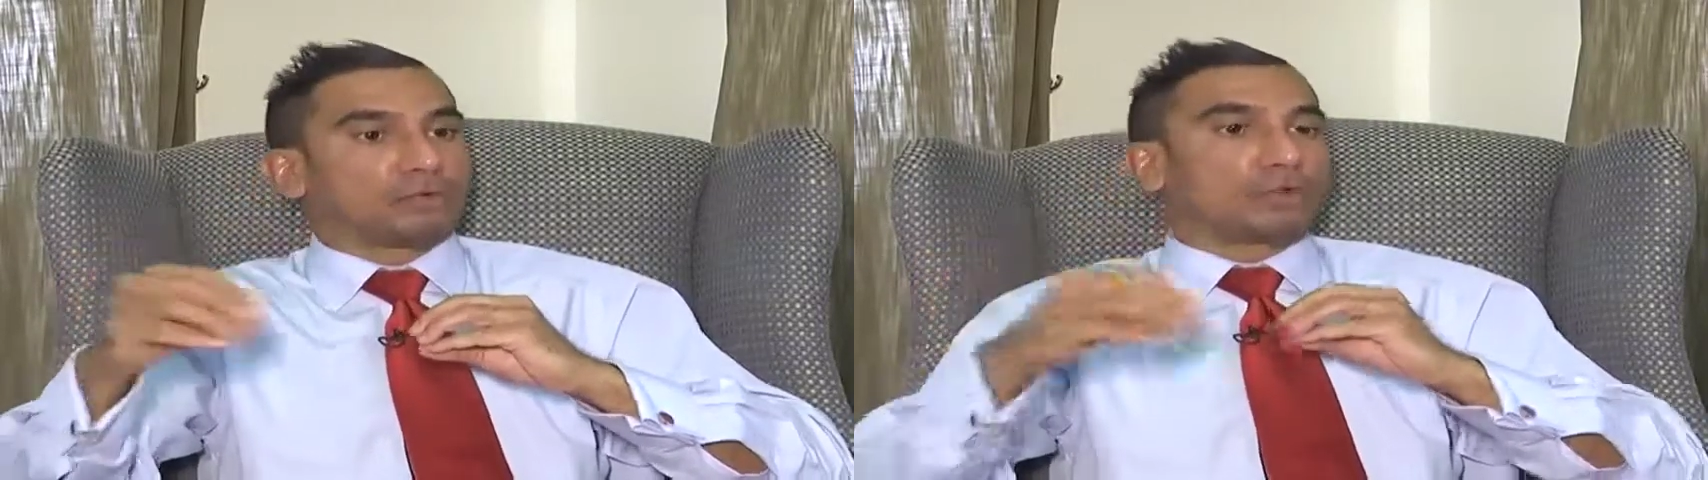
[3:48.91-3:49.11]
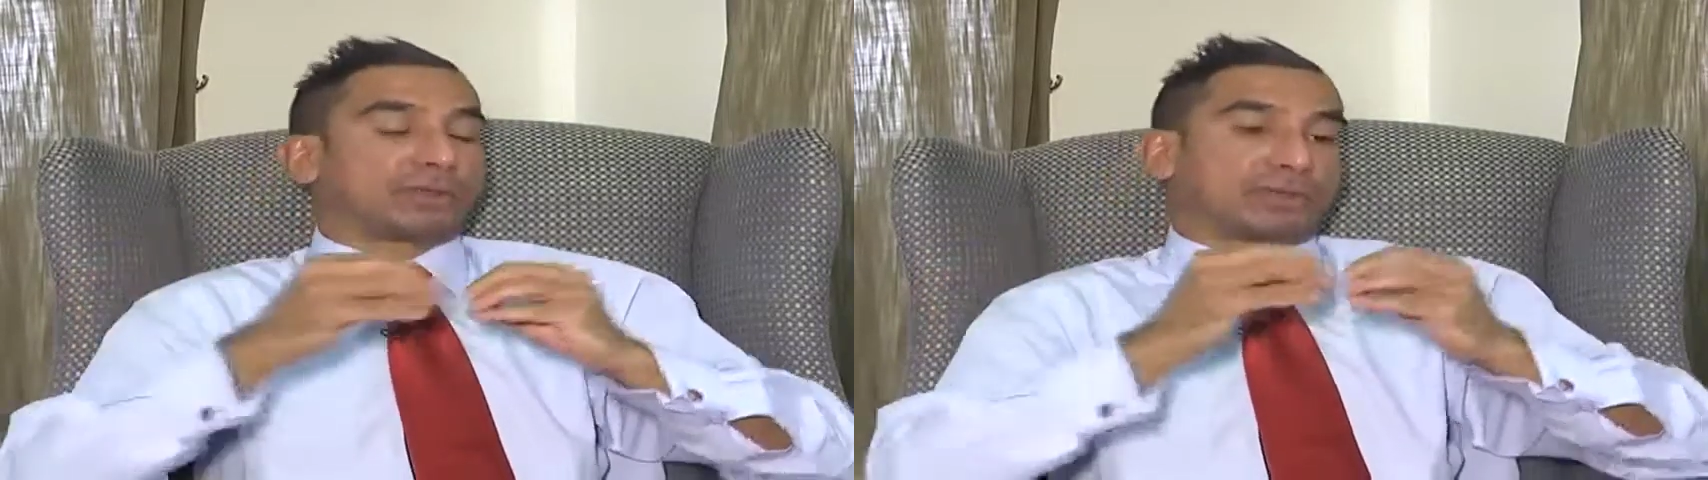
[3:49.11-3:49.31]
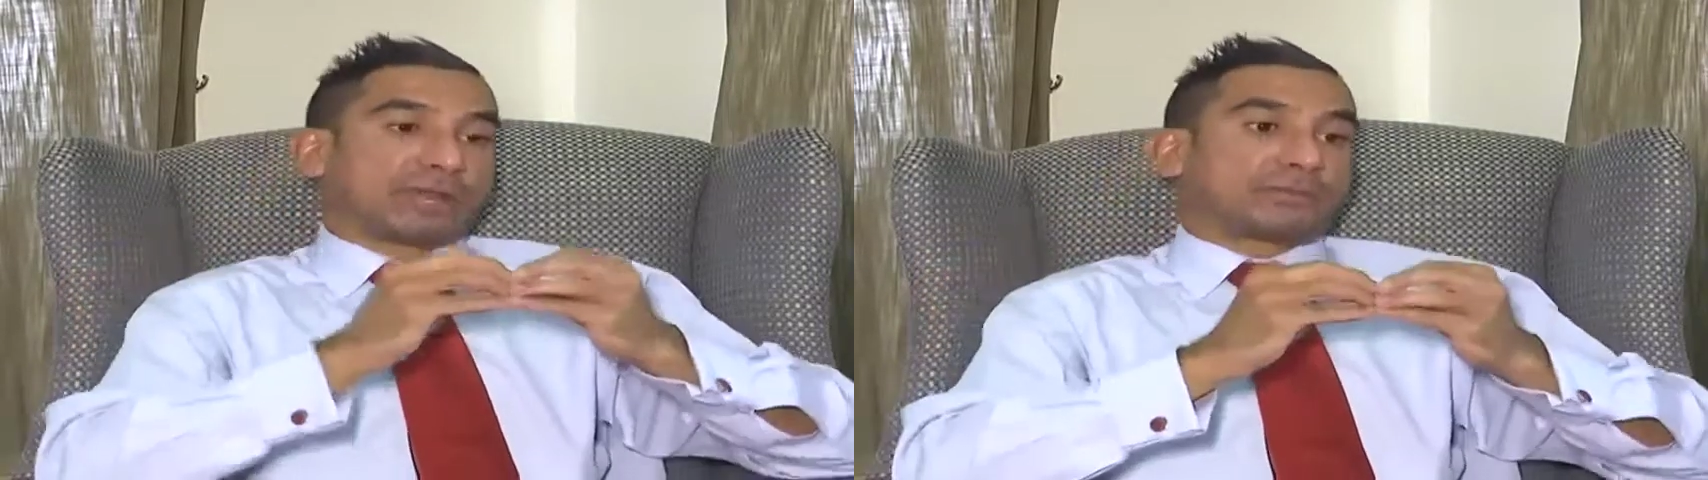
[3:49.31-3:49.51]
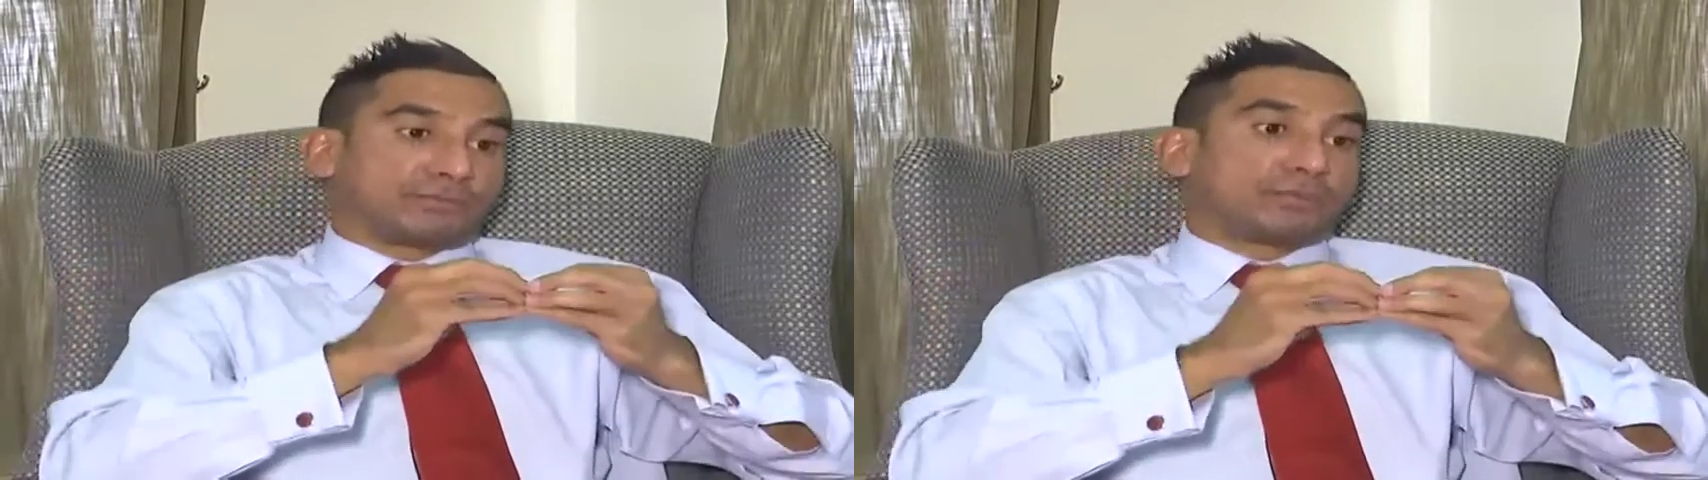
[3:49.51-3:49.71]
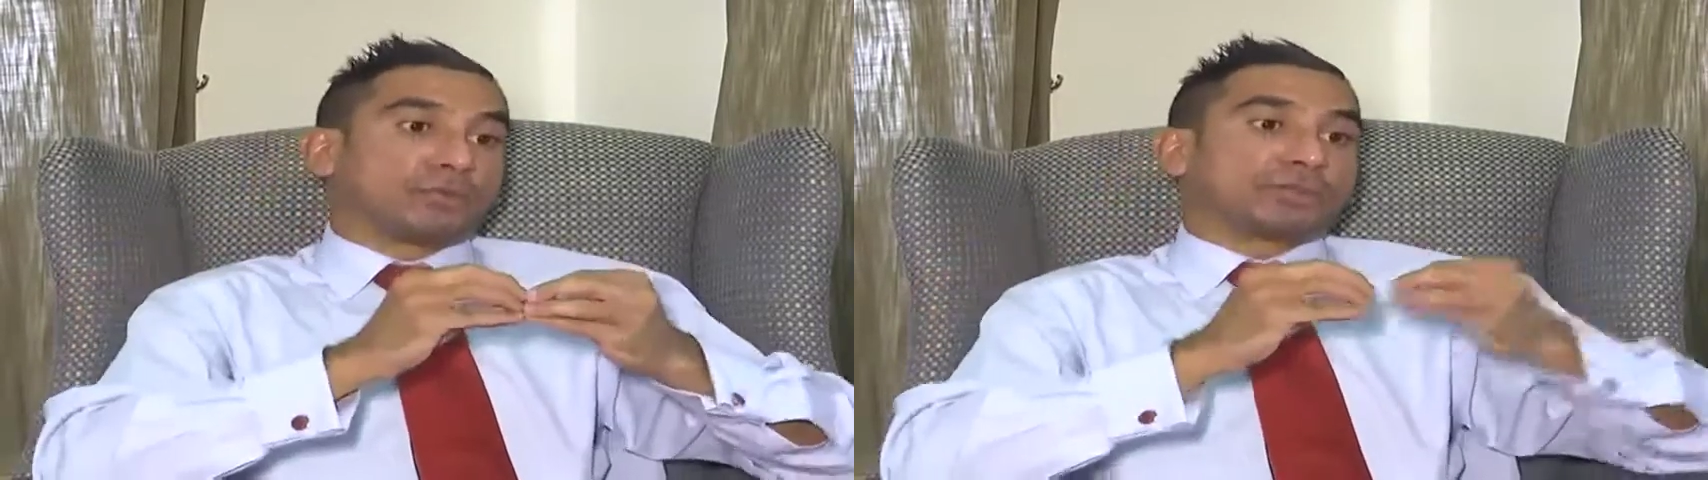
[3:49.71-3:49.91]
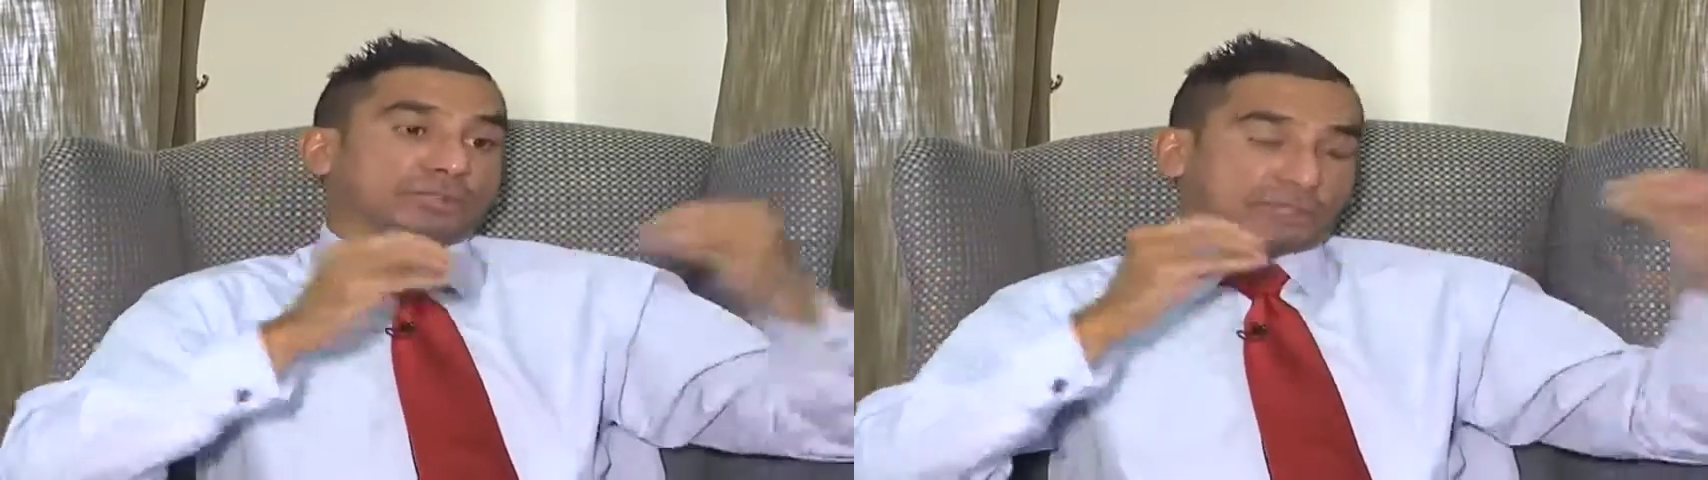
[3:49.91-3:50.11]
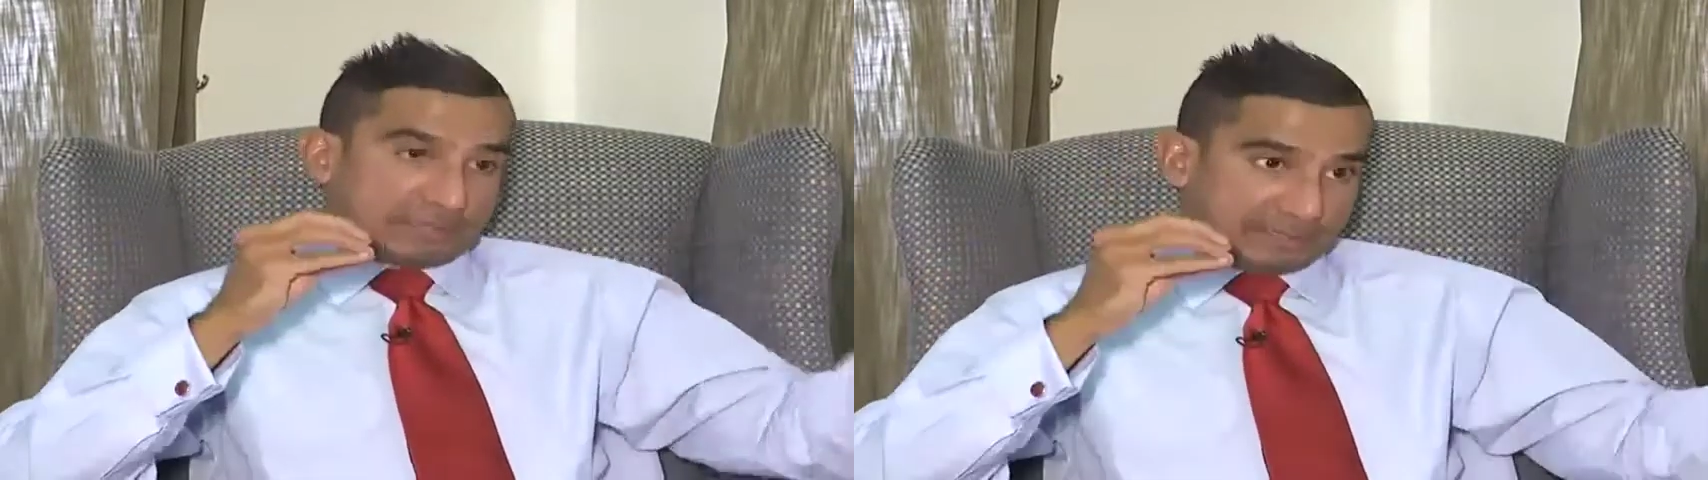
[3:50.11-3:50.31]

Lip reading: with that viewer's